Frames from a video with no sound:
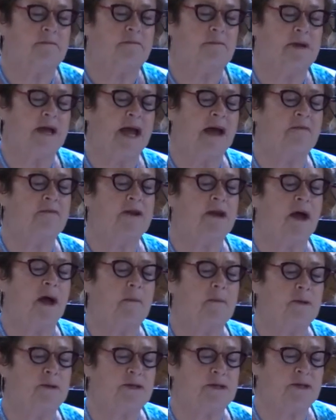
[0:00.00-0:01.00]
we have an
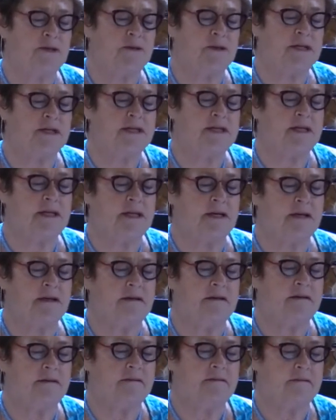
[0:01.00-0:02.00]
opportunity
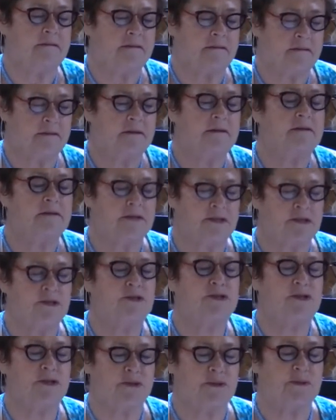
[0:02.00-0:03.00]
to
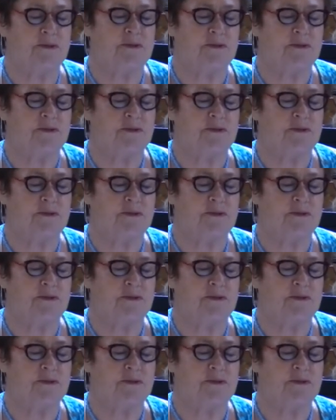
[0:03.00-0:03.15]
choose.